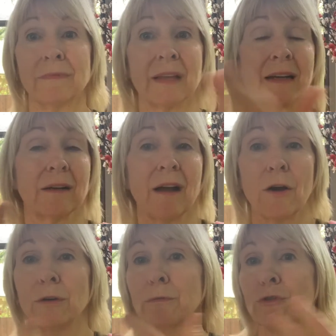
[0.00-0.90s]
that
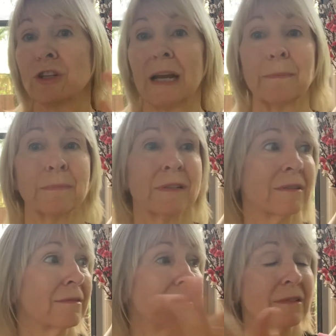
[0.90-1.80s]
oval-shaped
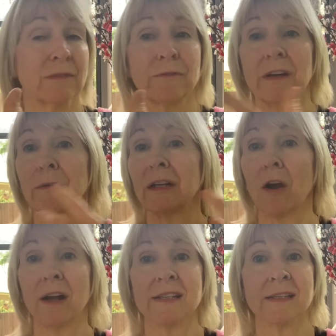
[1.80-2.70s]
fairy
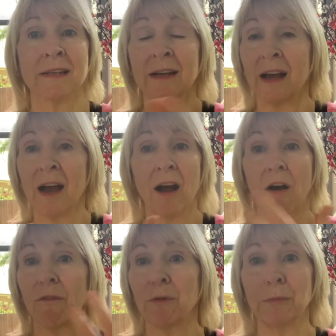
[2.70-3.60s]
lights
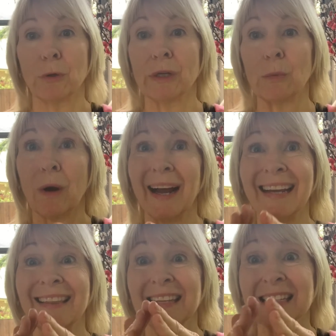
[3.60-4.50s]
of the Milky
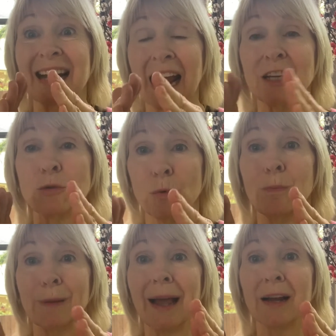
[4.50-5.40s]
Way, there's an actual
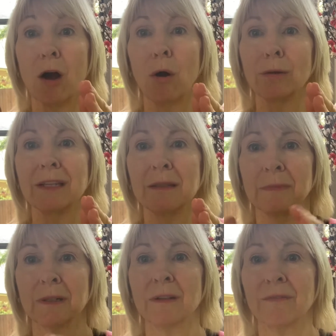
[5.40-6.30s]
black hole in the
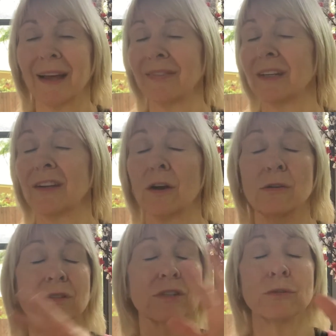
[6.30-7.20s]
middle of that that
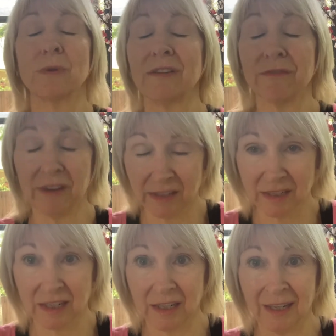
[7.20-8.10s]
goes to
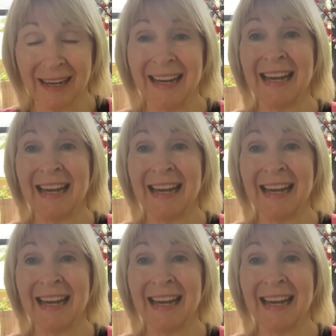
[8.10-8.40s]
infinity.